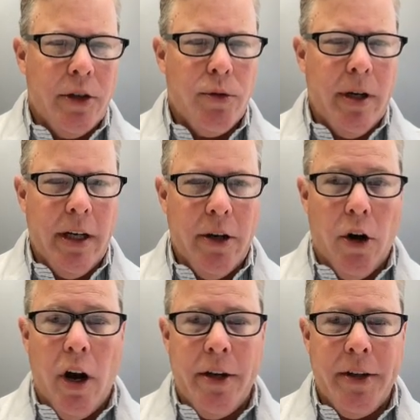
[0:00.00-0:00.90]
treated
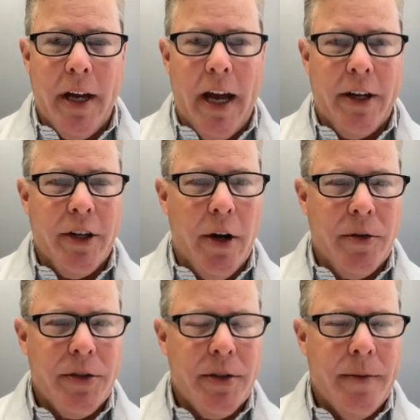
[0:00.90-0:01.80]
or
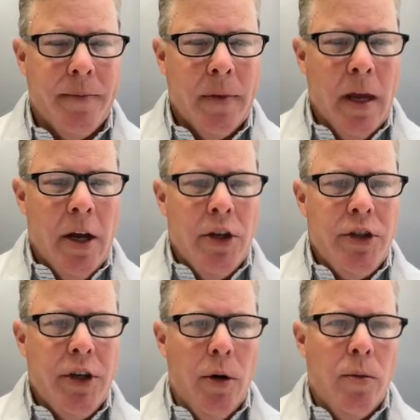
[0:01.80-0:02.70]
undiagnosed.
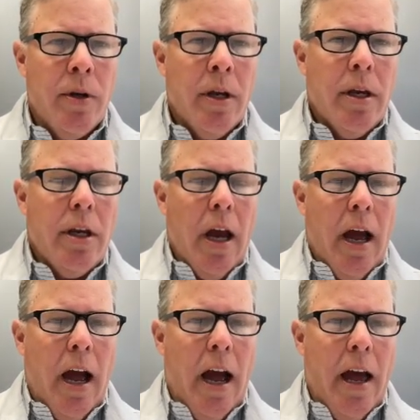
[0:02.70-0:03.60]
So
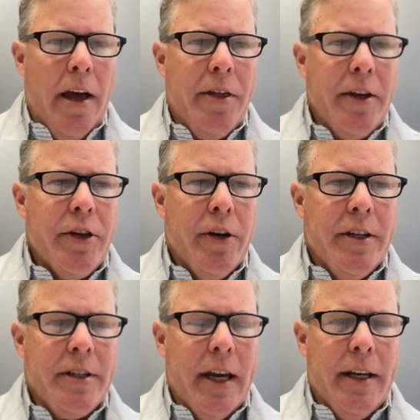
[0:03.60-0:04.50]
I think there
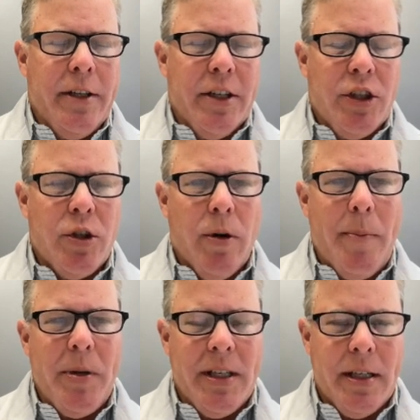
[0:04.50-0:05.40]
is a
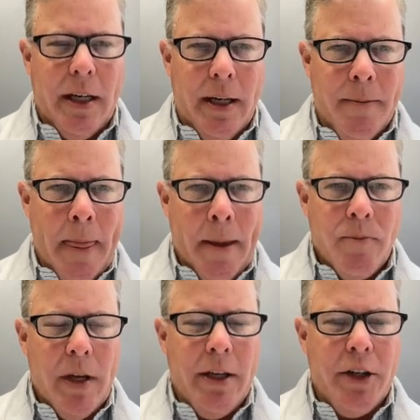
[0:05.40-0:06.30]
discrepancy
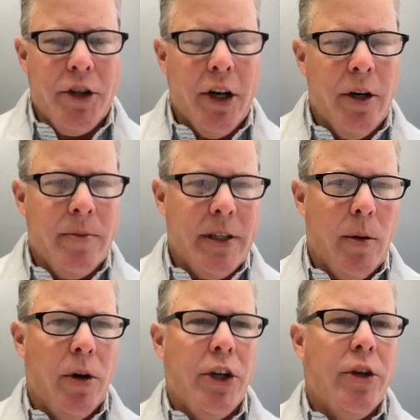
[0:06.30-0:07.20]
in the terms that
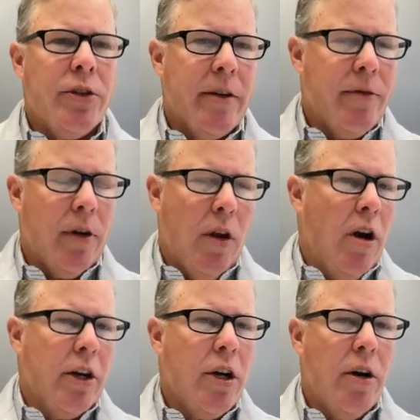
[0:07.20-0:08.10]
we're using for
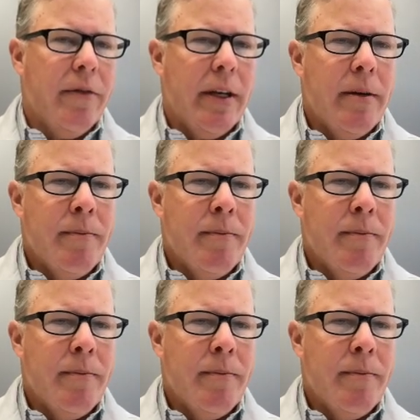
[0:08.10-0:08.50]
long COVID.